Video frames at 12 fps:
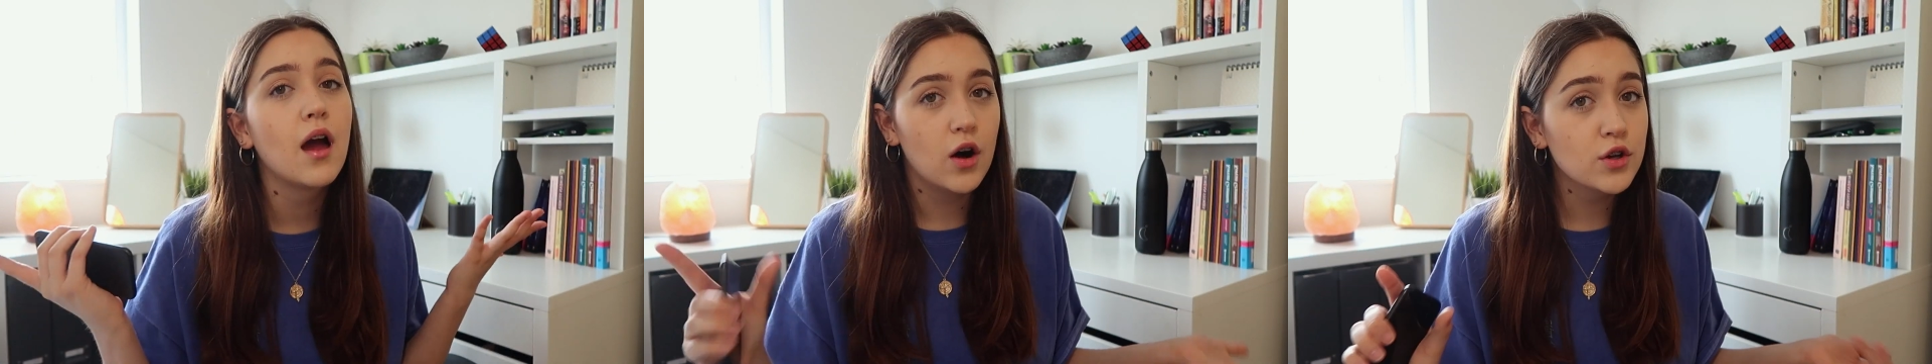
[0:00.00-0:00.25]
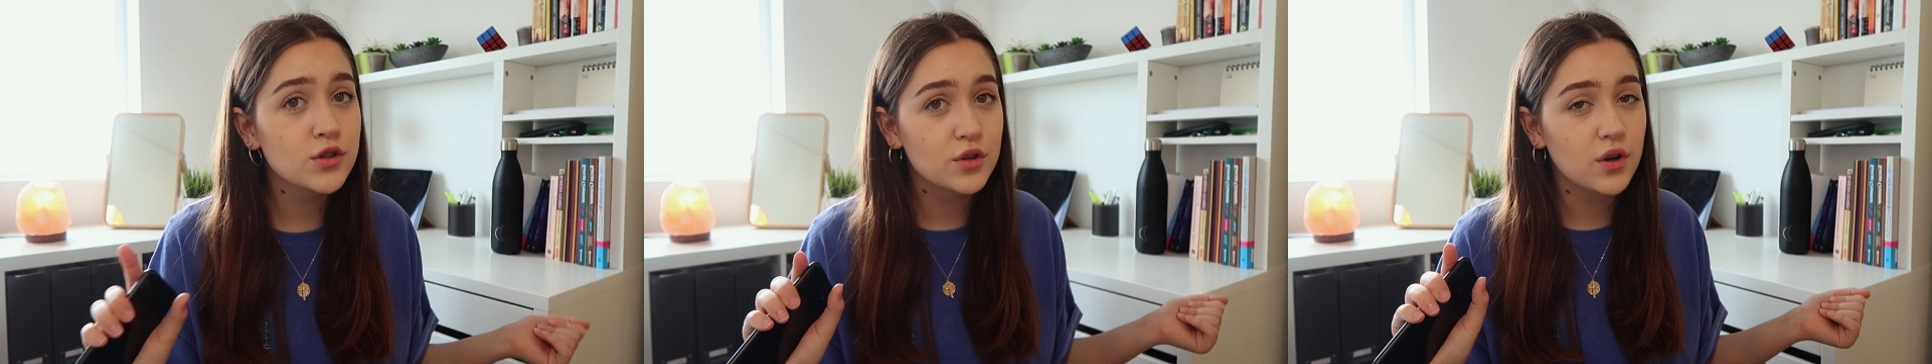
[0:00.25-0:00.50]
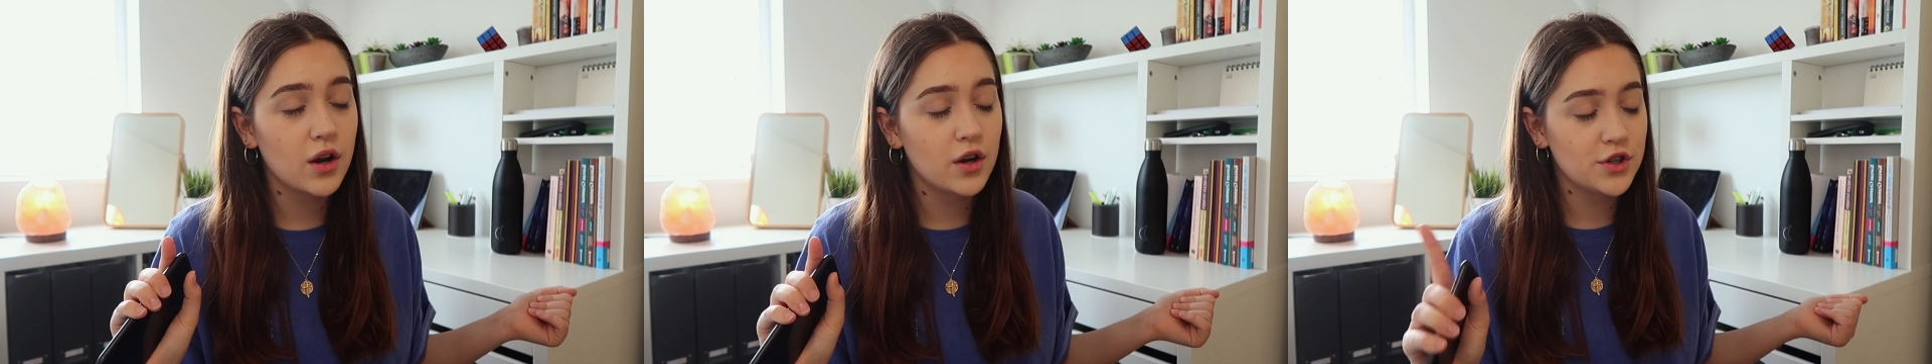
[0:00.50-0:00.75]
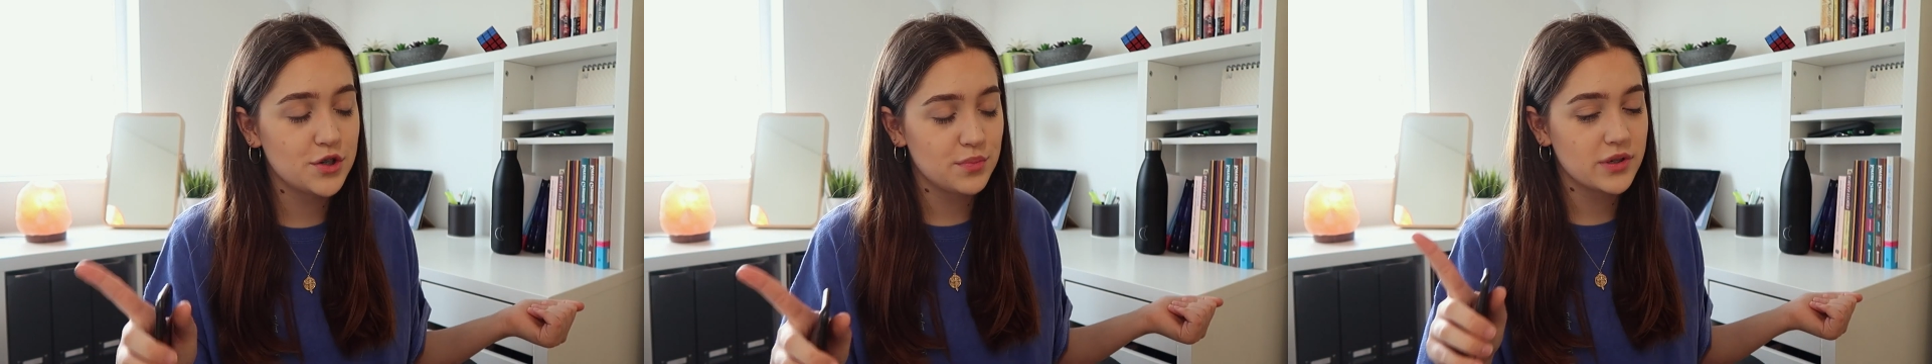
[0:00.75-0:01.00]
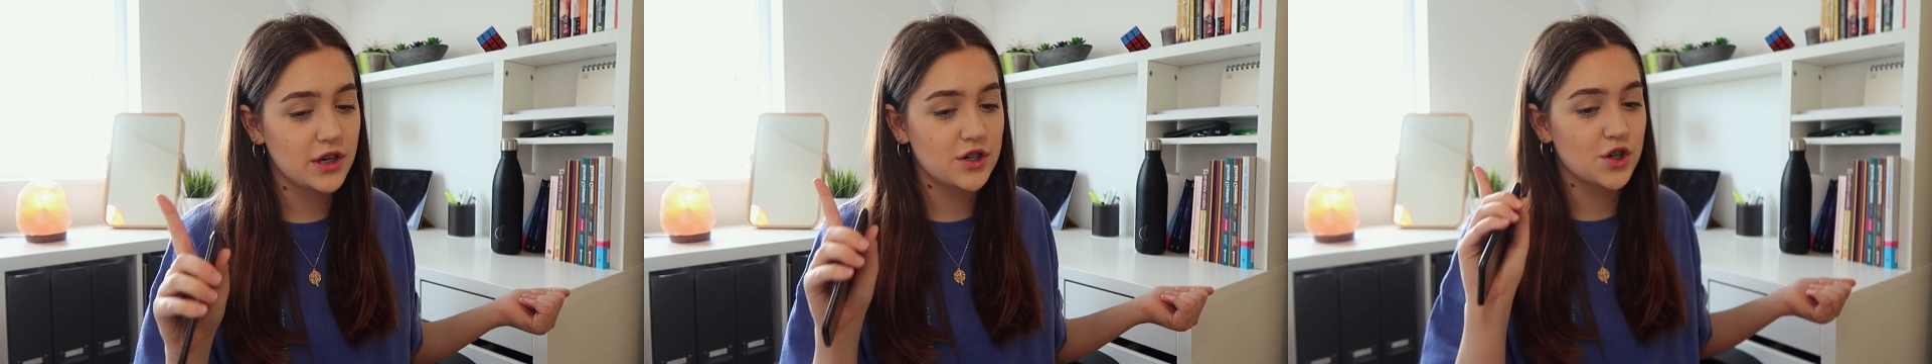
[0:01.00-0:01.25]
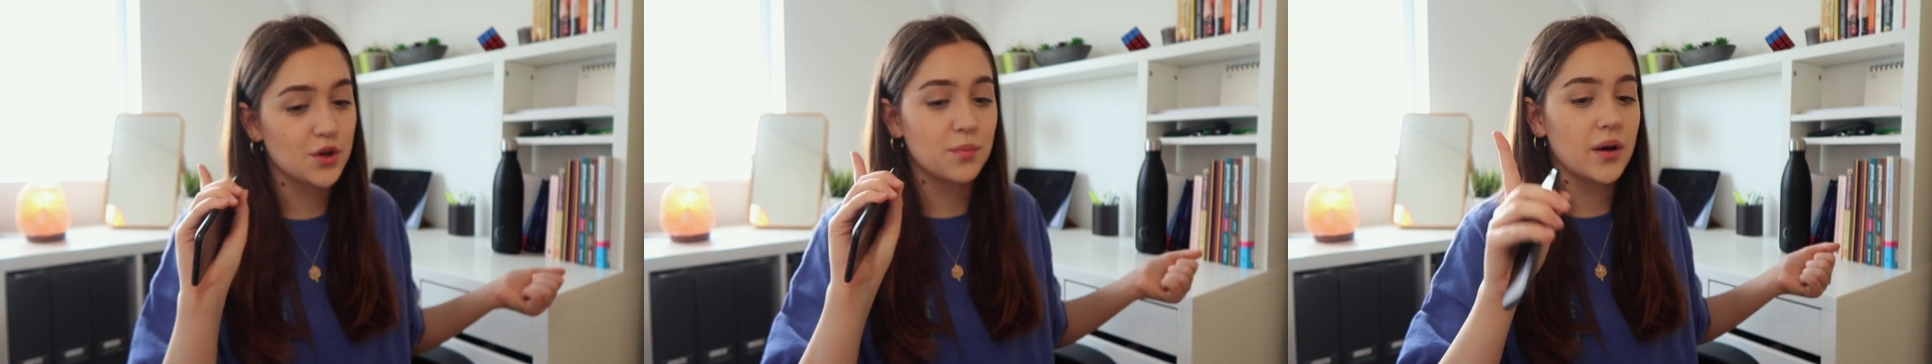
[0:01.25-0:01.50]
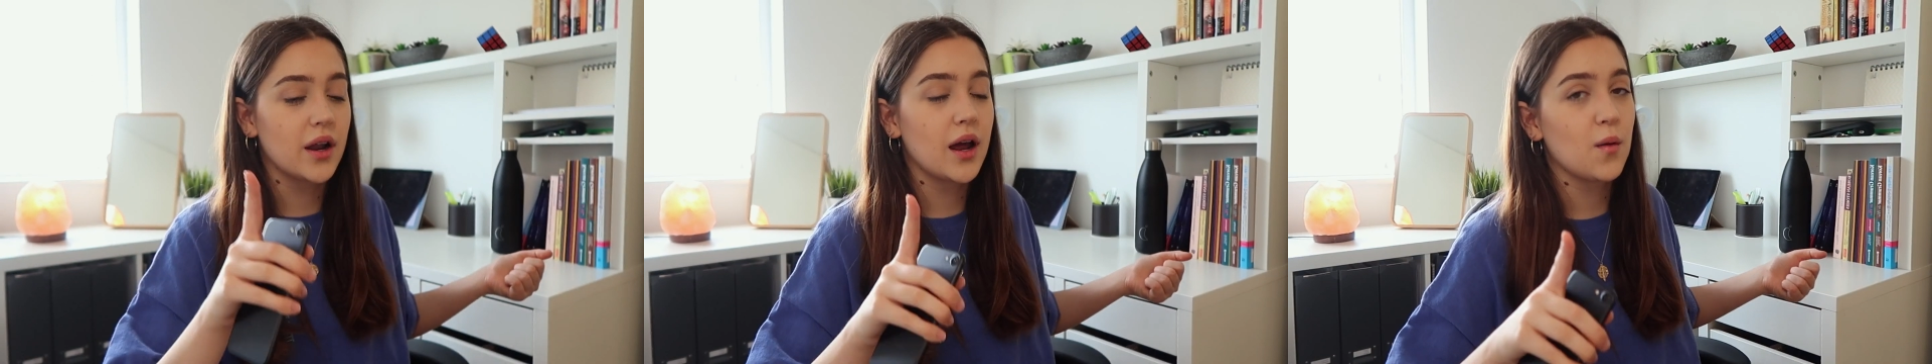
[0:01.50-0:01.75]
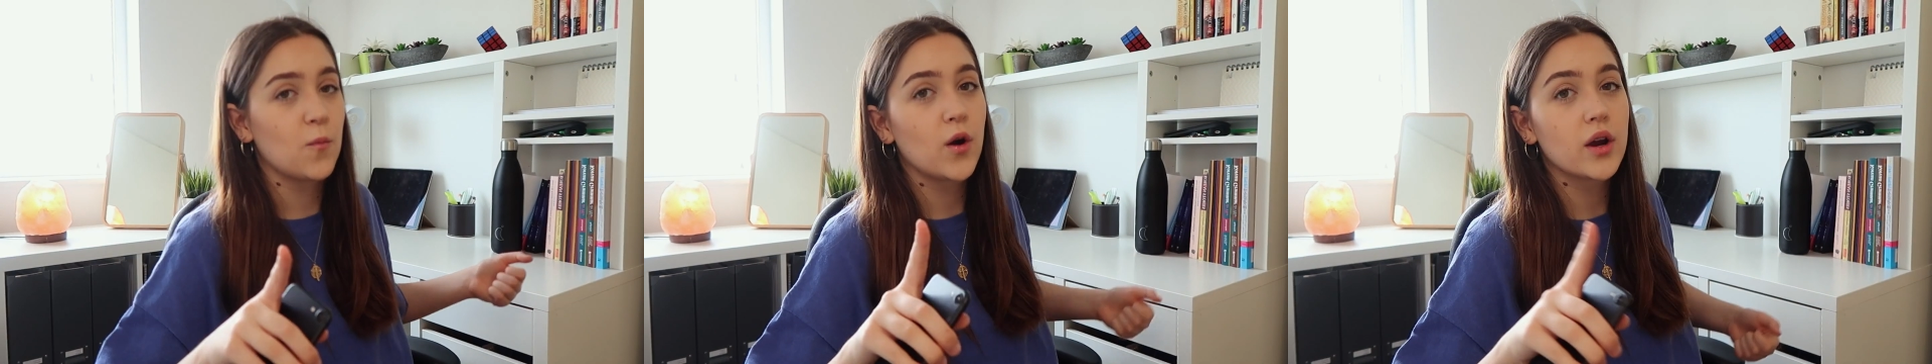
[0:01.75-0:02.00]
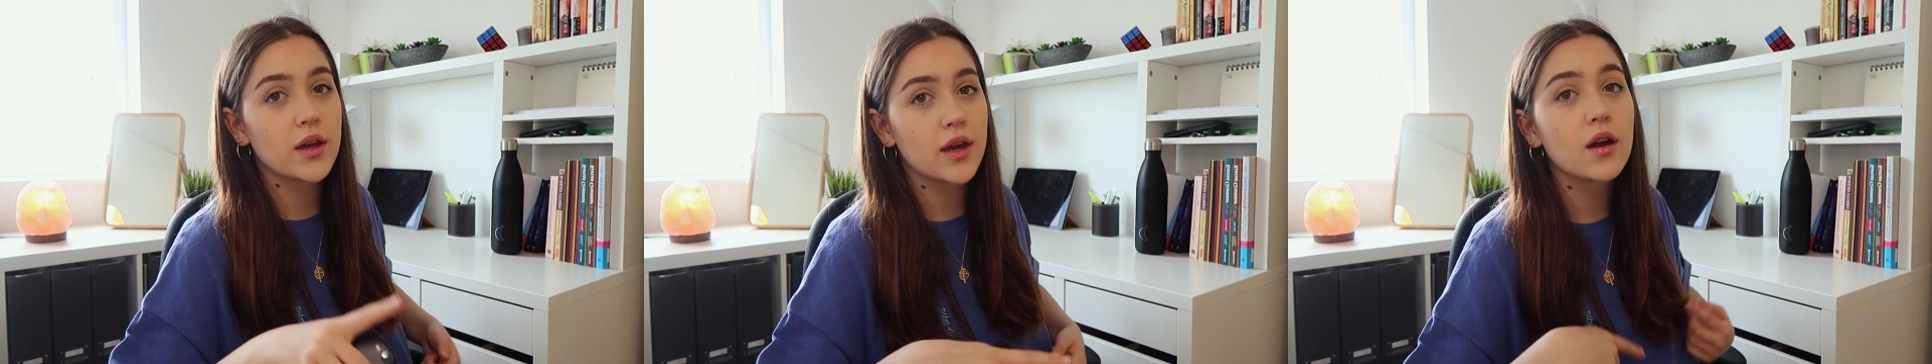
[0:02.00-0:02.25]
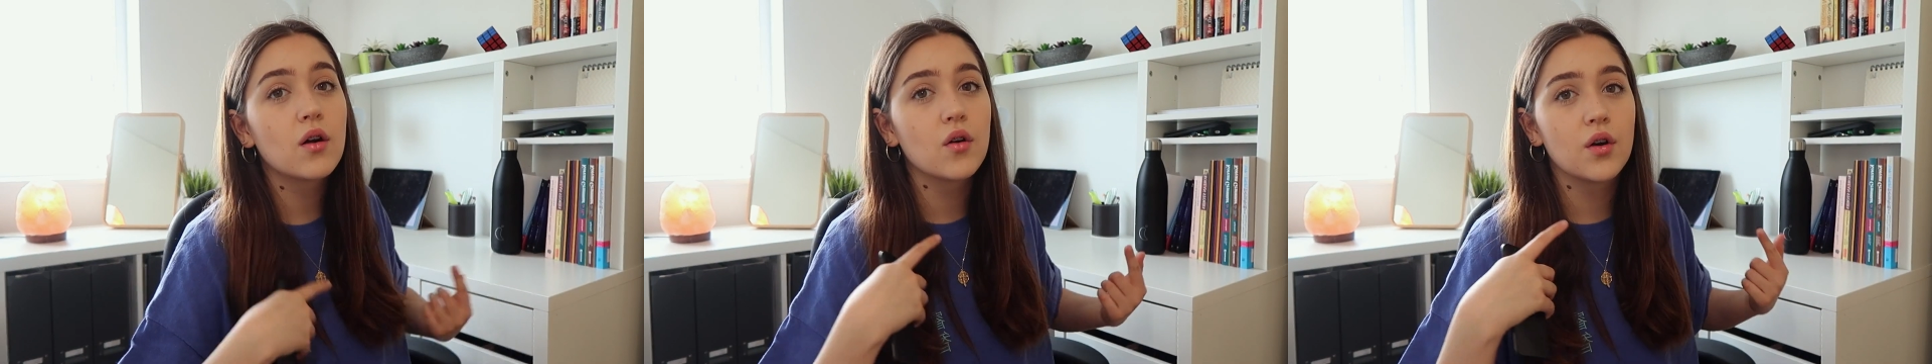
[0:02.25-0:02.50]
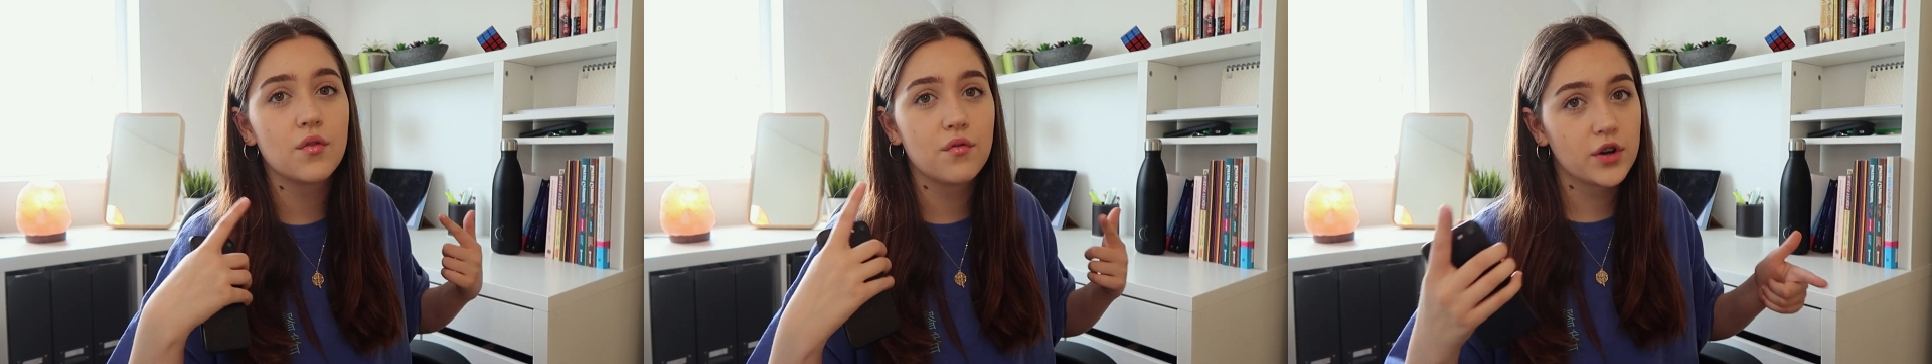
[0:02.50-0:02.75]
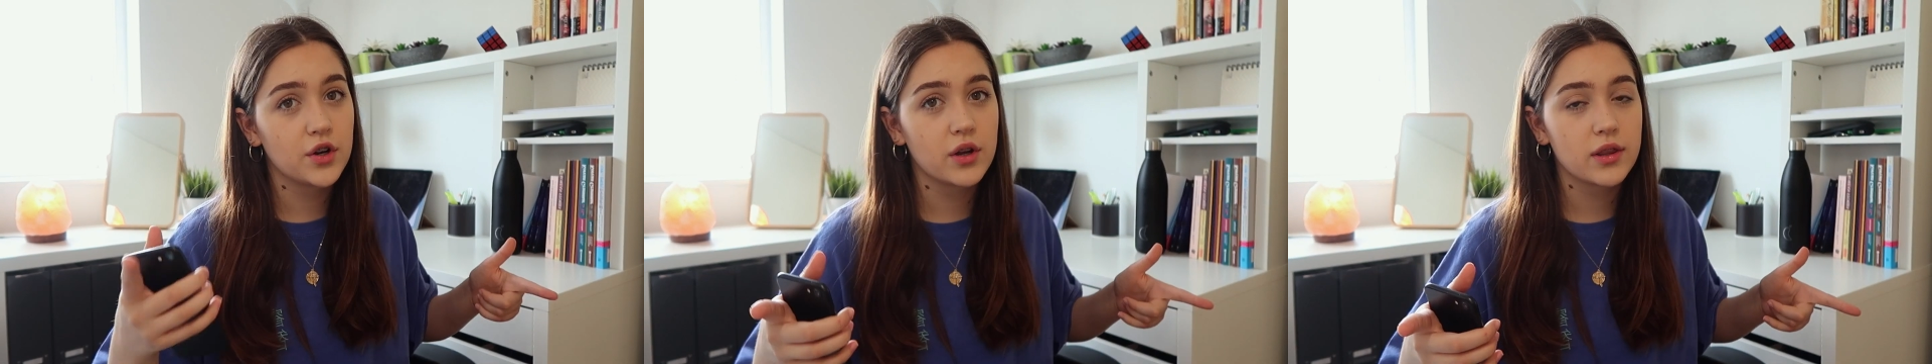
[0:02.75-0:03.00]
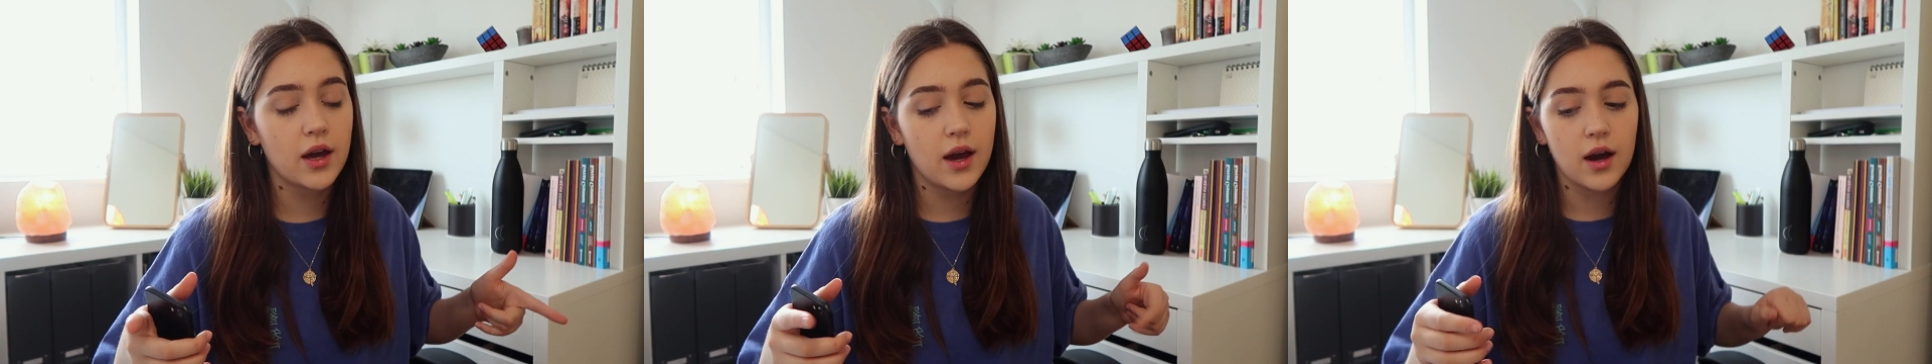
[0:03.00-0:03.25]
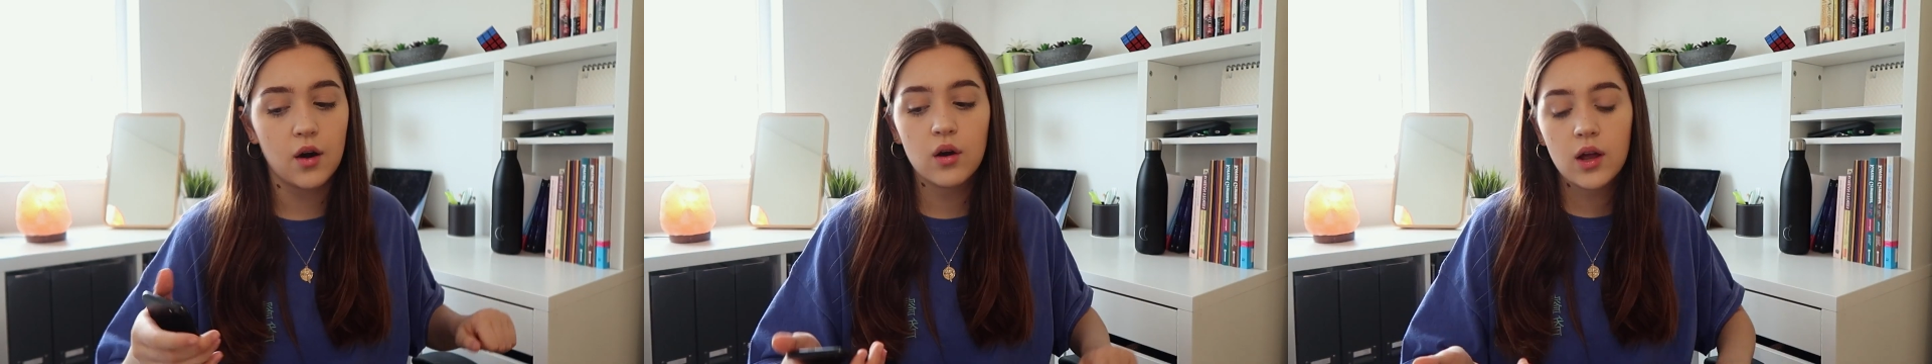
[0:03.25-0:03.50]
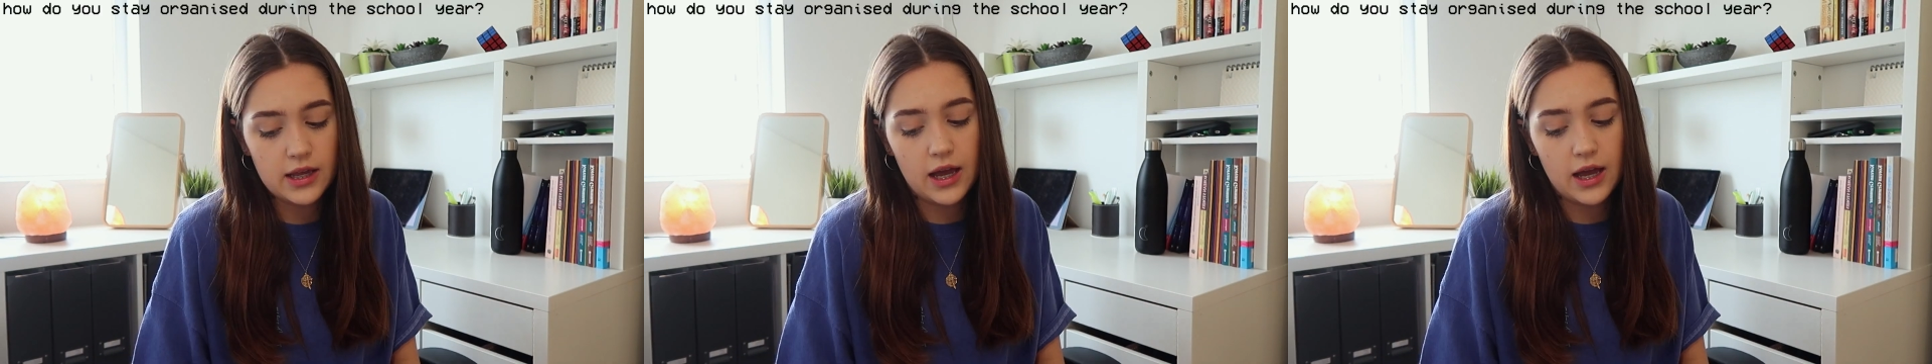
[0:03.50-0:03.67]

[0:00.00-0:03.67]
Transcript: Also not 100% sure, but I'm working on figuring that out.